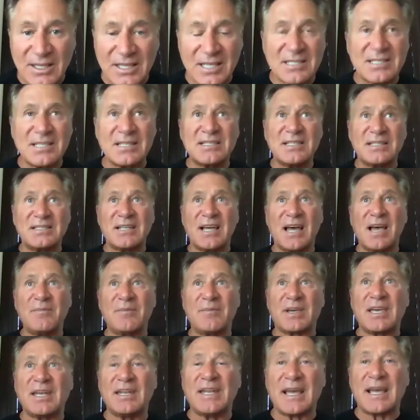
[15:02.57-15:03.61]
This is the time
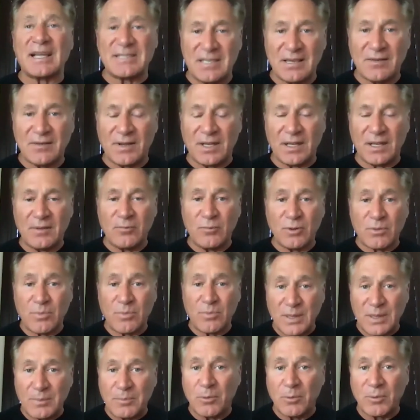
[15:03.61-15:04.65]
of connectivity with
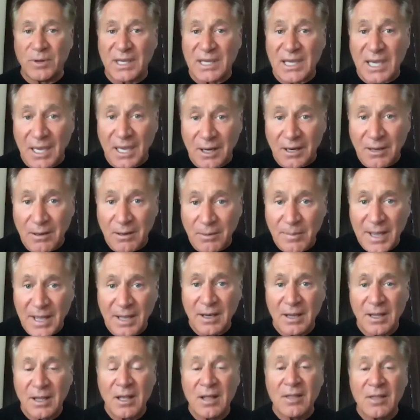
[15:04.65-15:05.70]
people we care
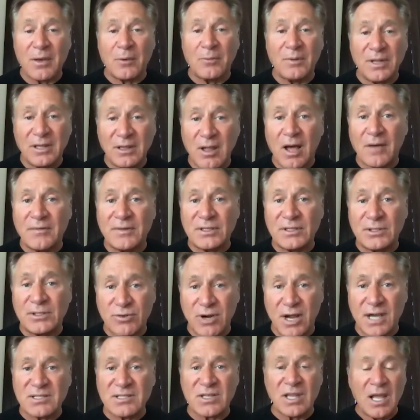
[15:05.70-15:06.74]
about, that we love and
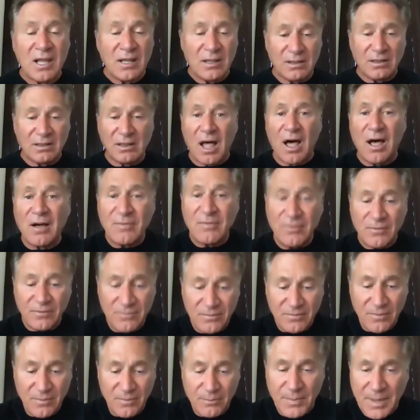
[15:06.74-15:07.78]
trust. Love,
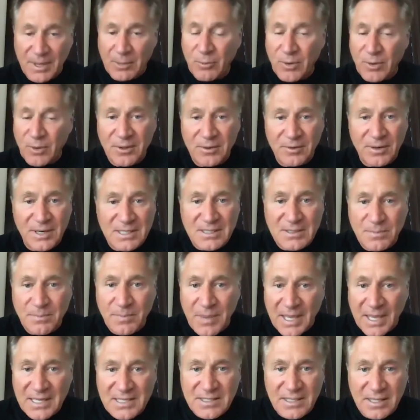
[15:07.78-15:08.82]
but whether it's
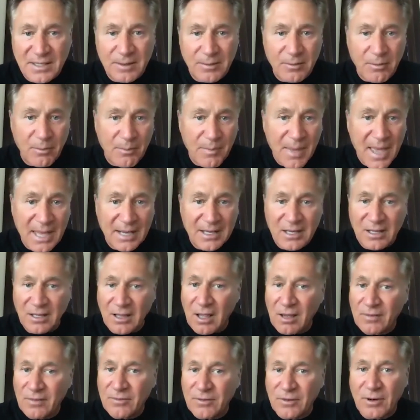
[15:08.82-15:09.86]
basically romantic
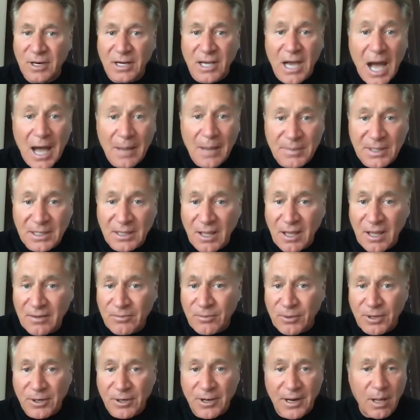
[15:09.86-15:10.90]
love or agape love,
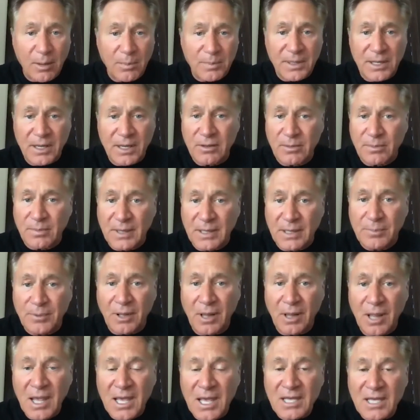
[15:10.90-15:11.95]
where you're helping other
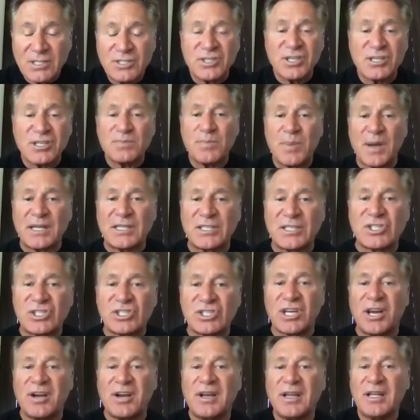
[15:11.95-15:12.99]
people, just by
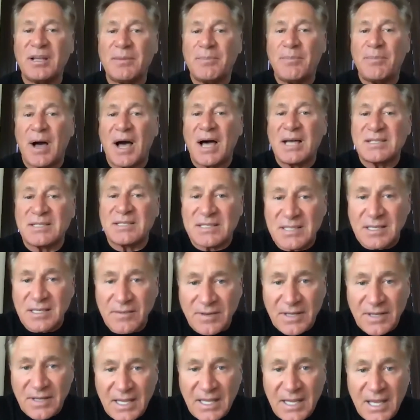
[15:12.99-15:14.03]
sharing
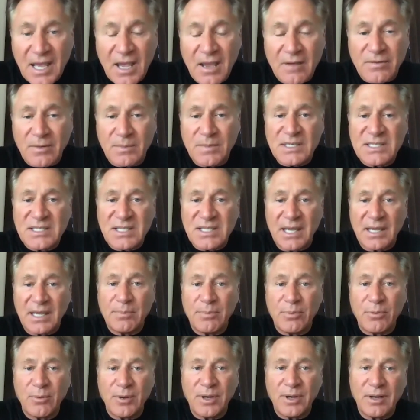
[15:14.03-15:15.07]
positivity from the
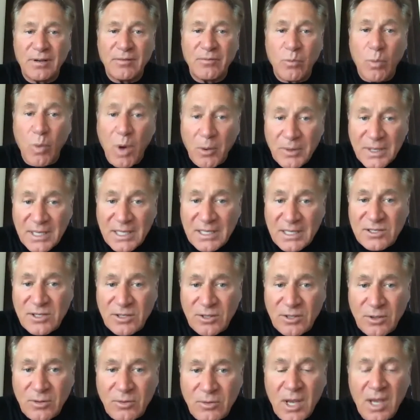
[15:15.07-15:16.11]
standpoint of what we can
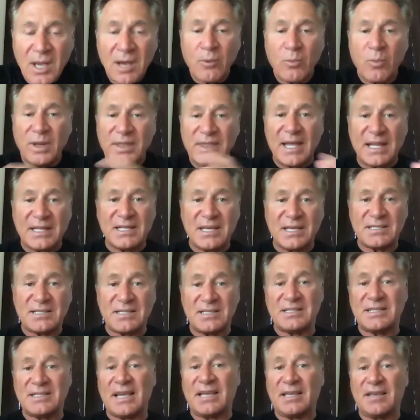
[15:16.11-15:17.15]
do, what that does
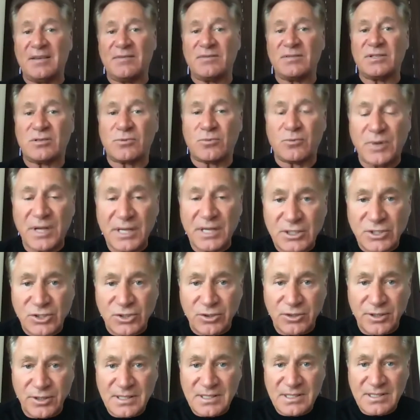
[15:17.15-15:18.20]
is that gives us
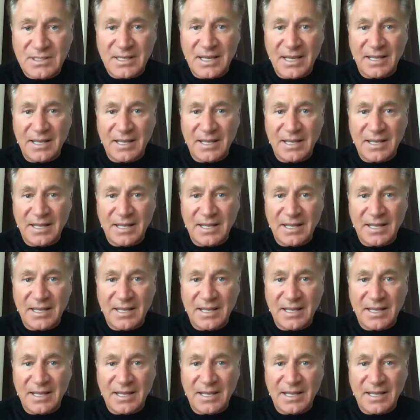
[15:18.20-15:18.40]
reassurance.